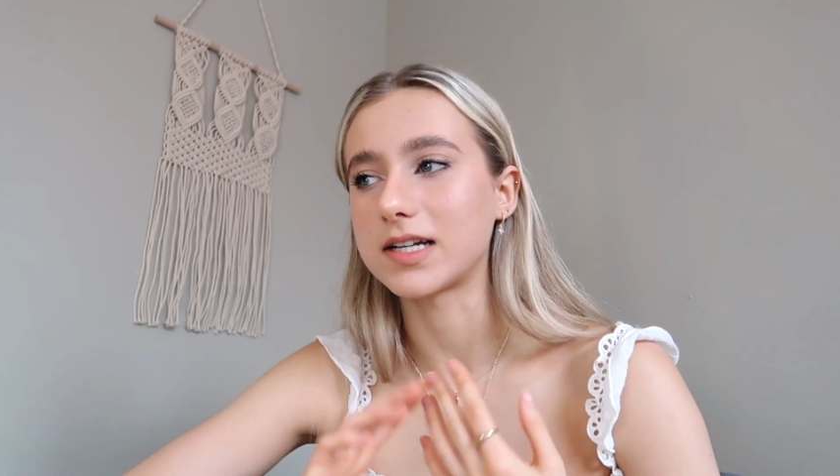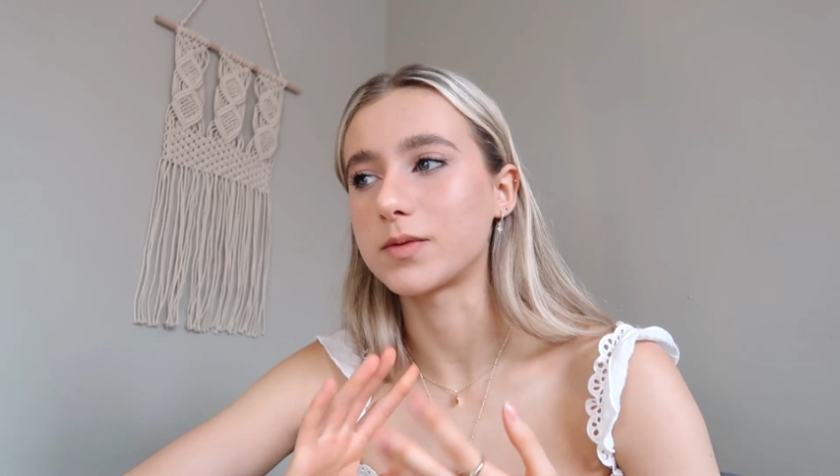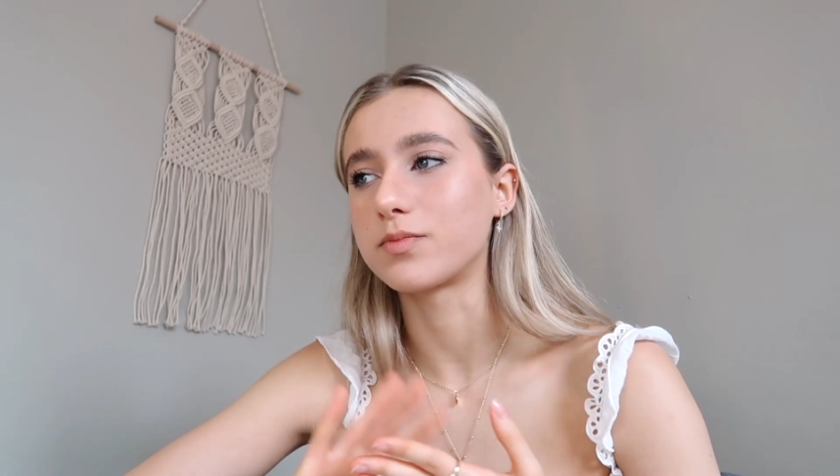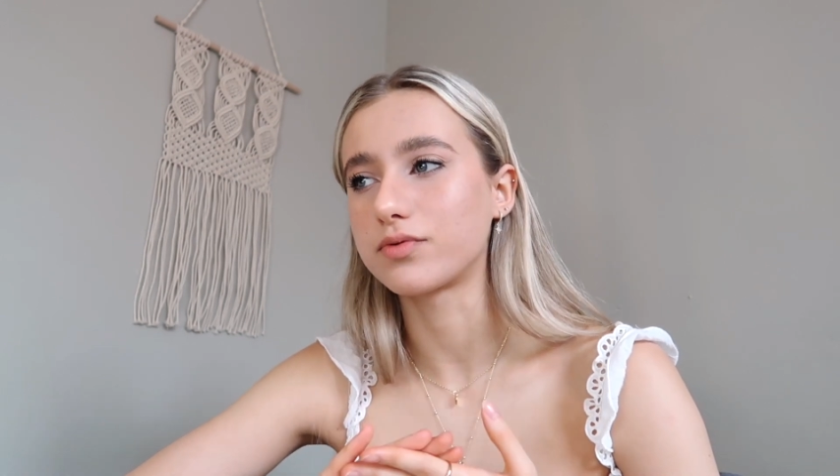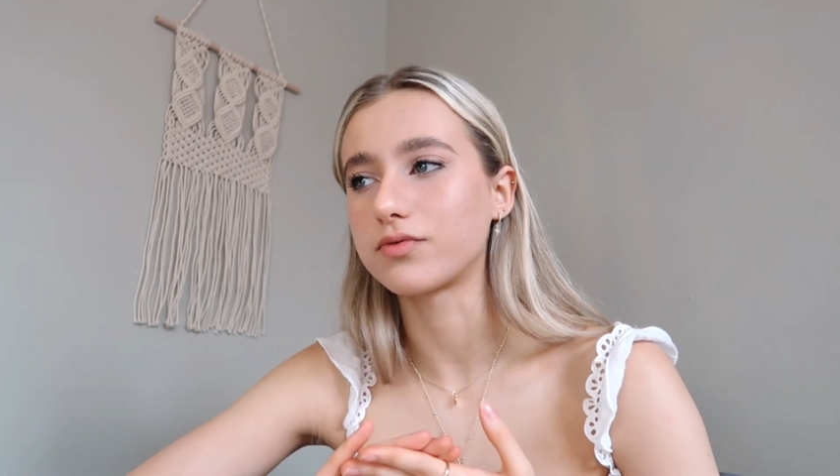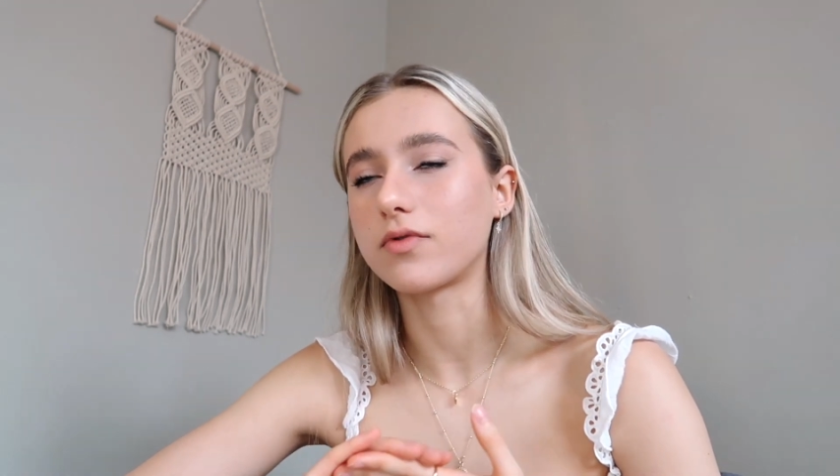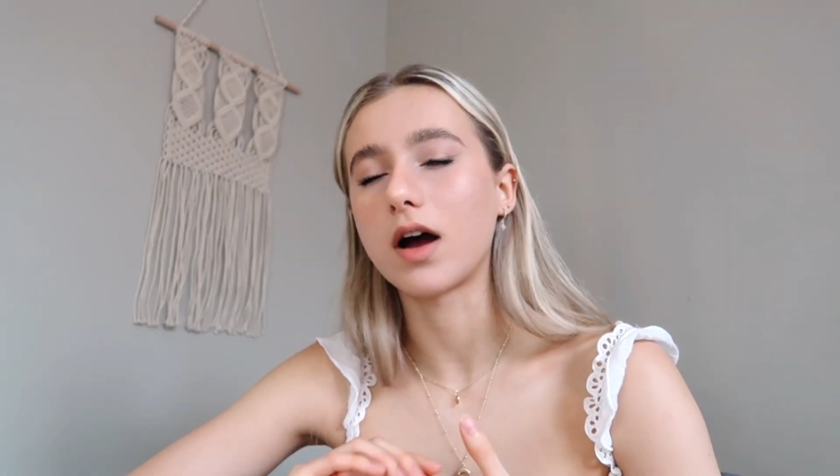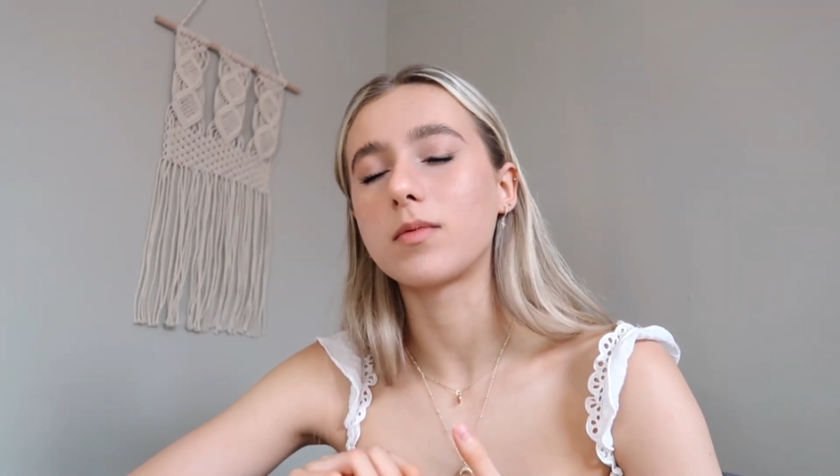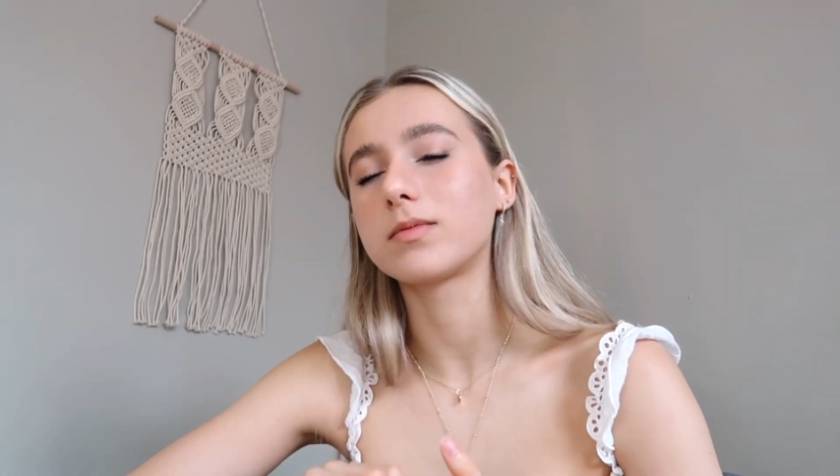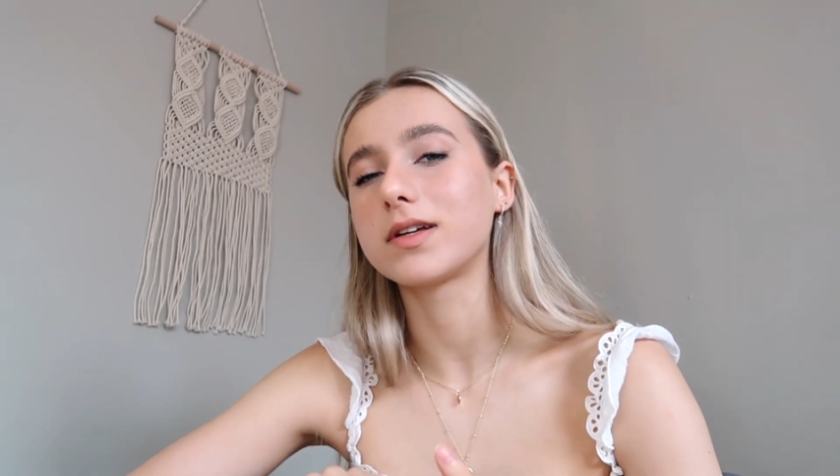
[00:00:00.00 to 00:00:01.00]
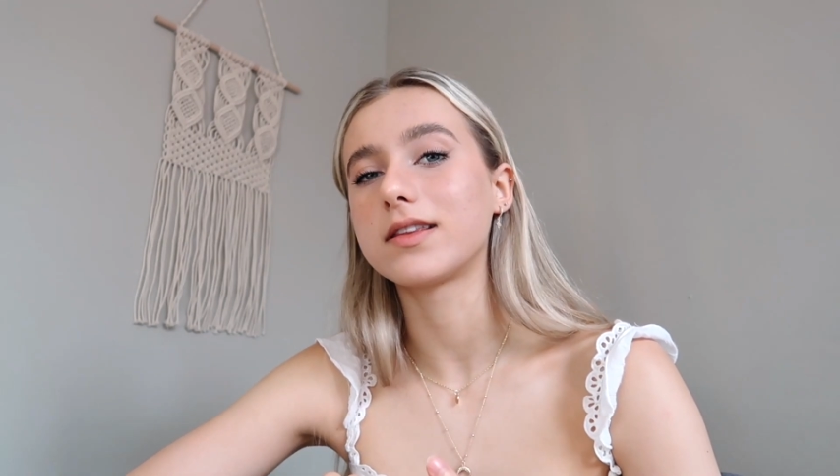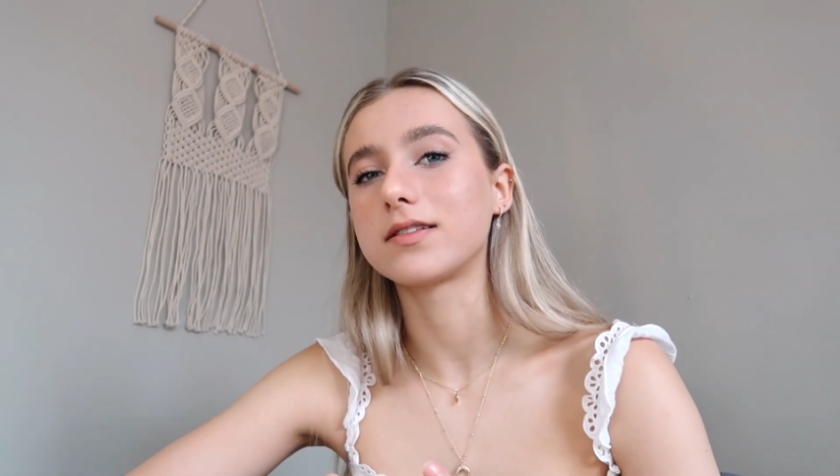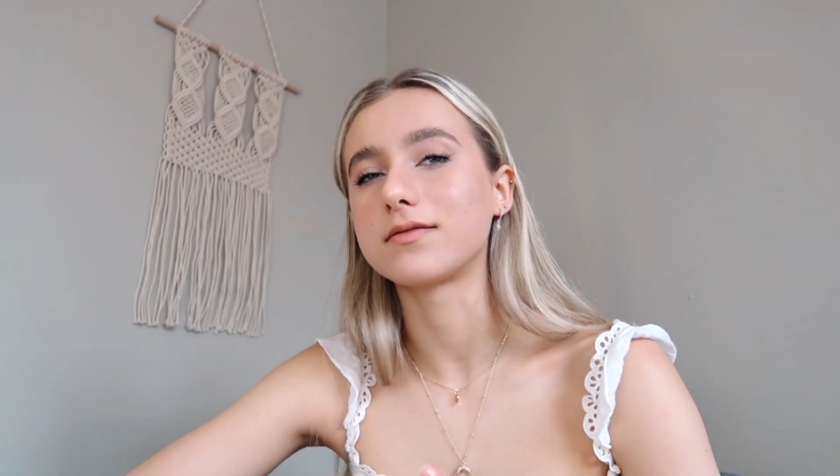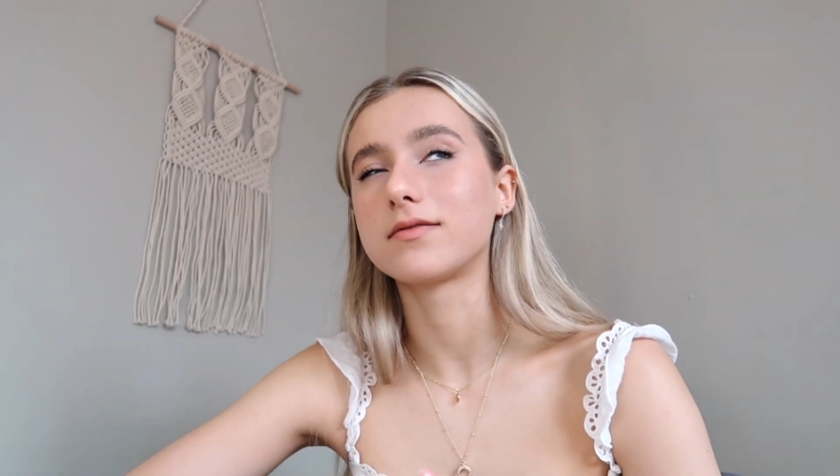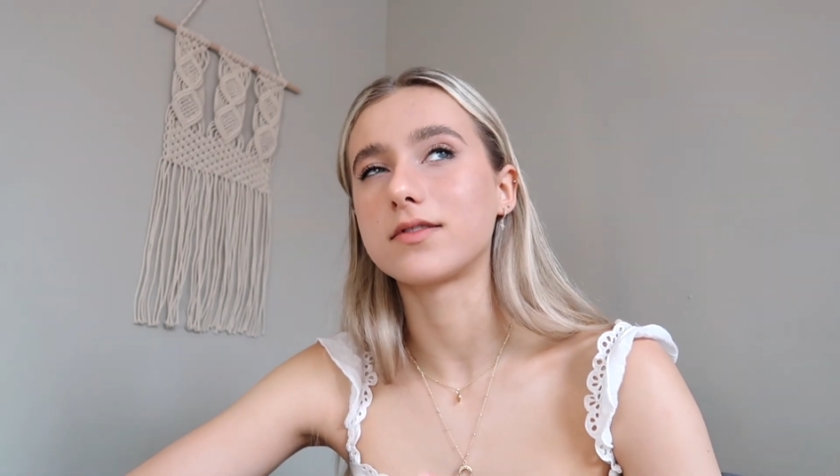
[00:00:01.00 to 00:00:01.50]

That's probably the